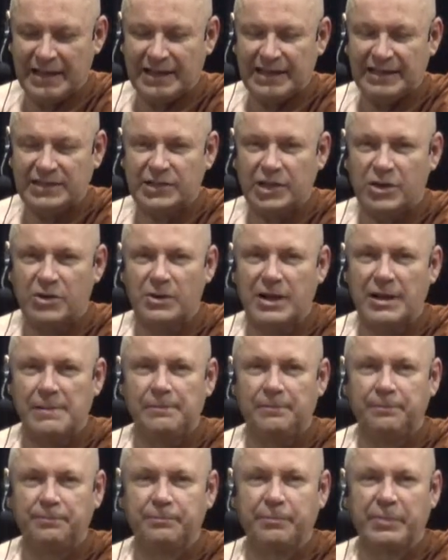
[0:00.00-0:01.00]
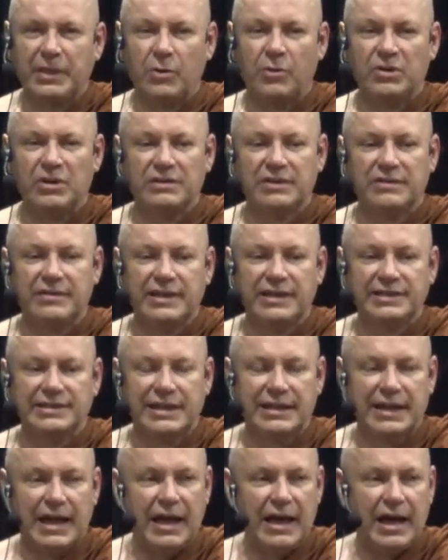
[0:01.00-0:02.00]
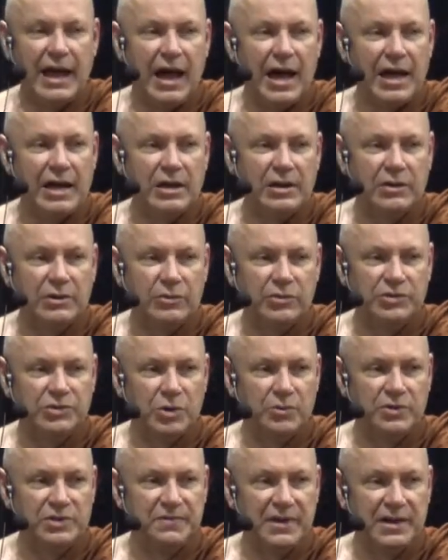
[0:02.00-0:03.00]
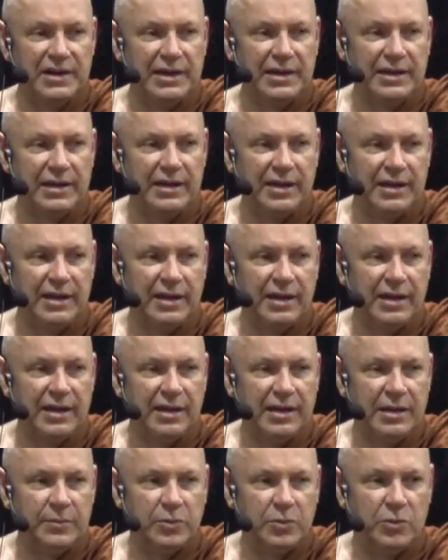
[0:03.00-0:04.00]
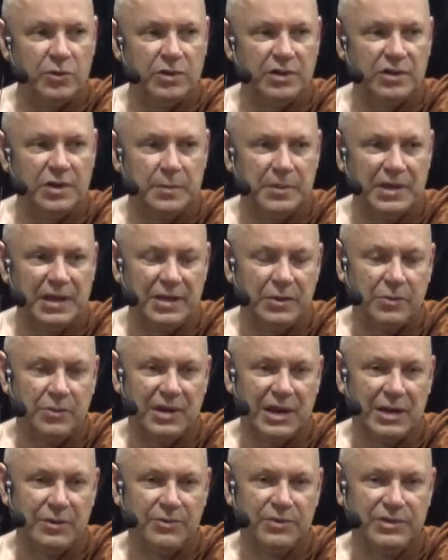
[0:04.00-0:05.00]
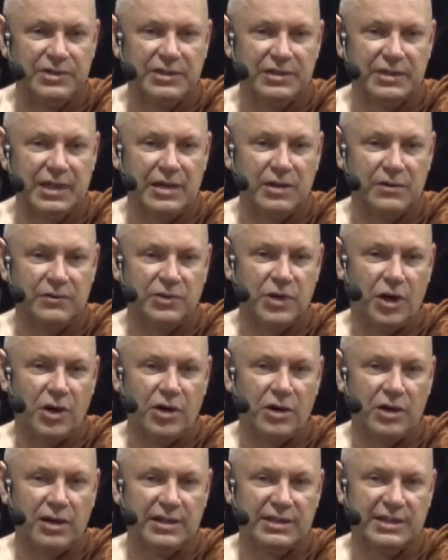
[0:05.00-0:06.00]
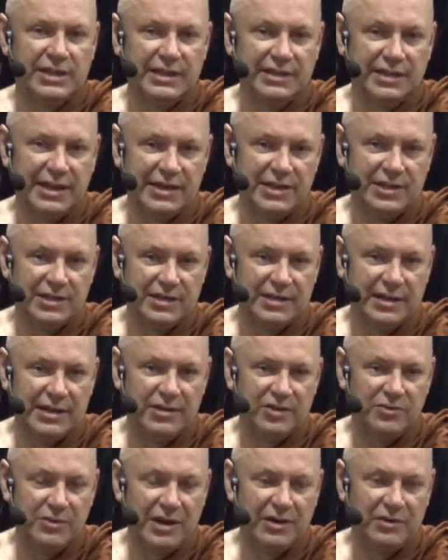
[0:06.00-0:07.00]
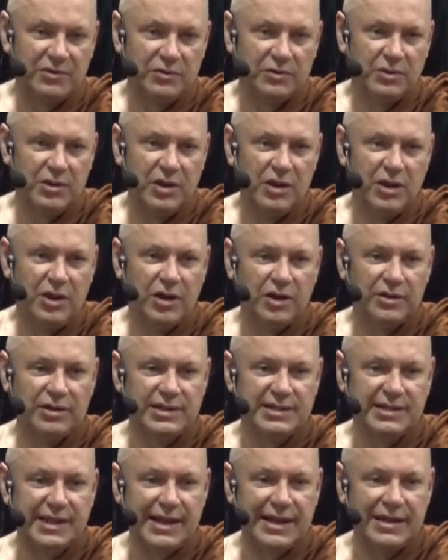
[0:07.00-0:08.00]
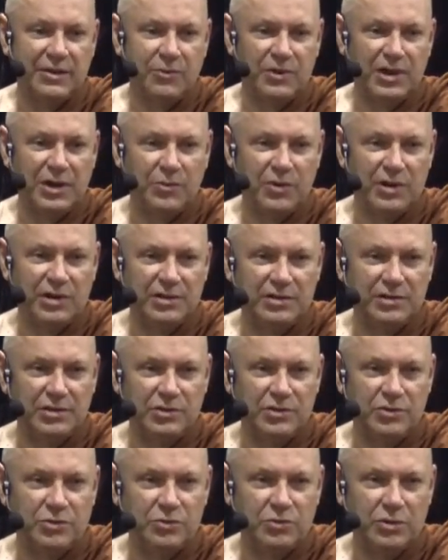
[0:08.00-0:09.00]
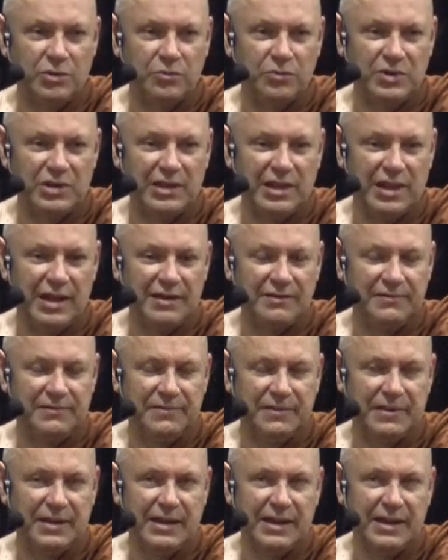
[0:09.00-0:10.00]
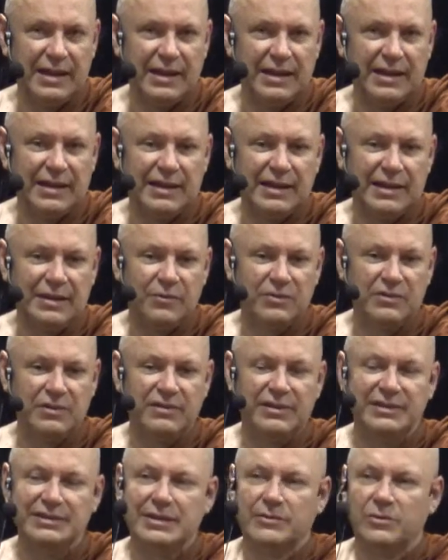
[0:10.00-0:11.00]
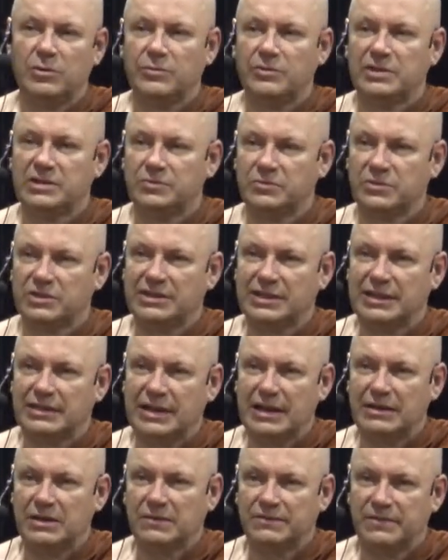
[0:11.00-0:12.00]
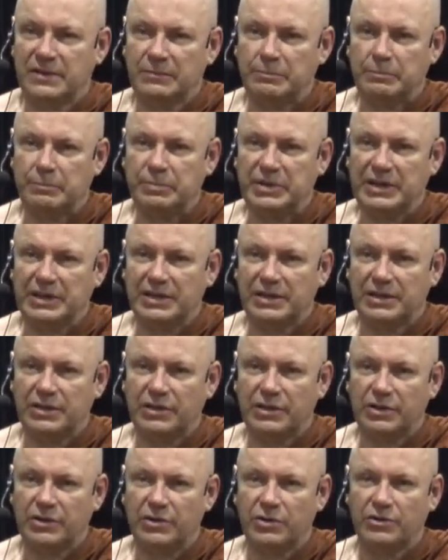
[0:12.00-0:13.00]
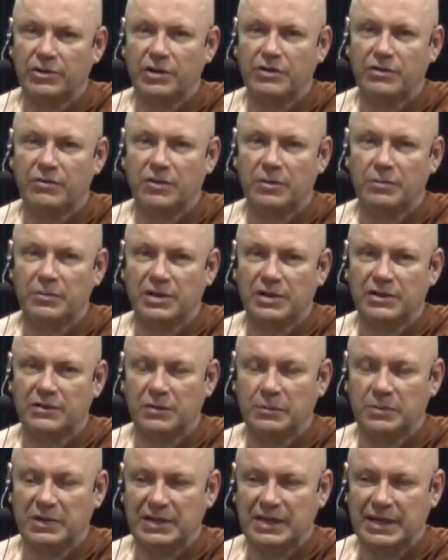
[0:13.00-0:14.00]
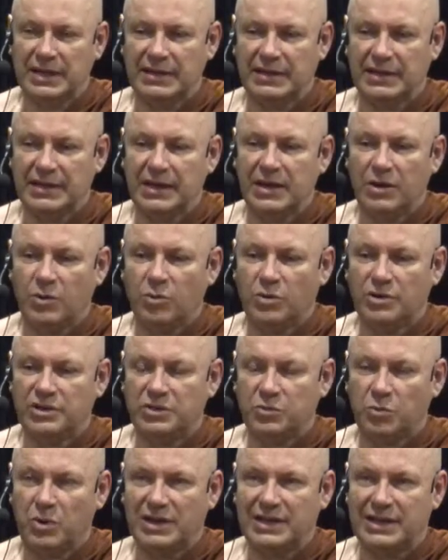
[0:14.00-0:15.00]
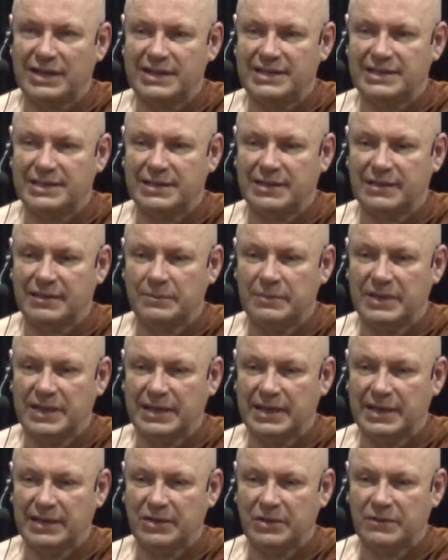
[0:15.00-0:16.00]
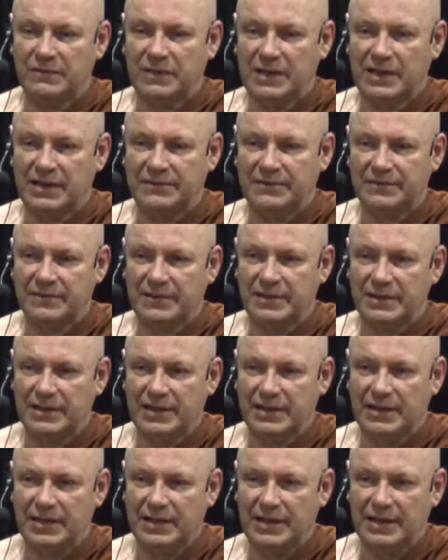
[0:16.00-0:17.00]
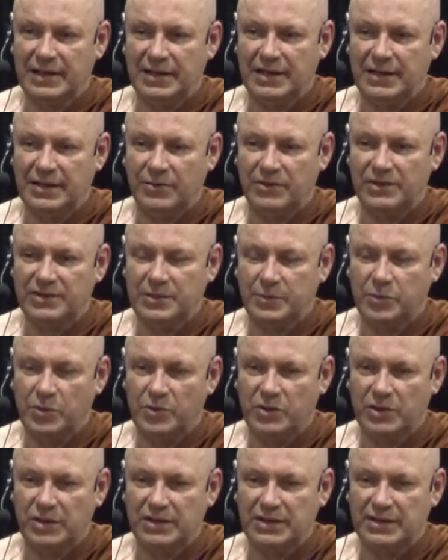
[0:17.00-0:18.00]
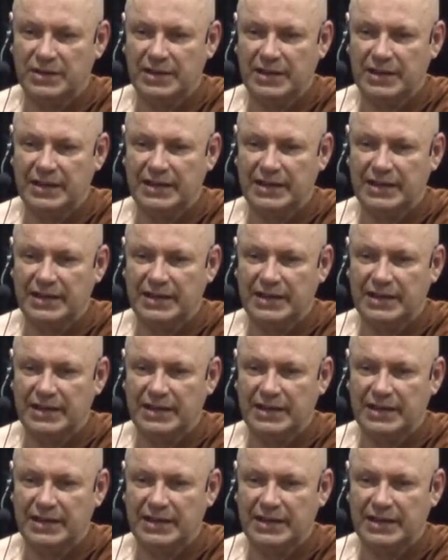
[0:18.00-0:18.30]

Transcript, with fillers: So um, one of the things that I was always very important to me when I was kind of young teenager, trying to understand what I wanted to do with life. Yeah, one of the things that always was kind of a big conundrum to me here was what is the meaning of life? What is the point?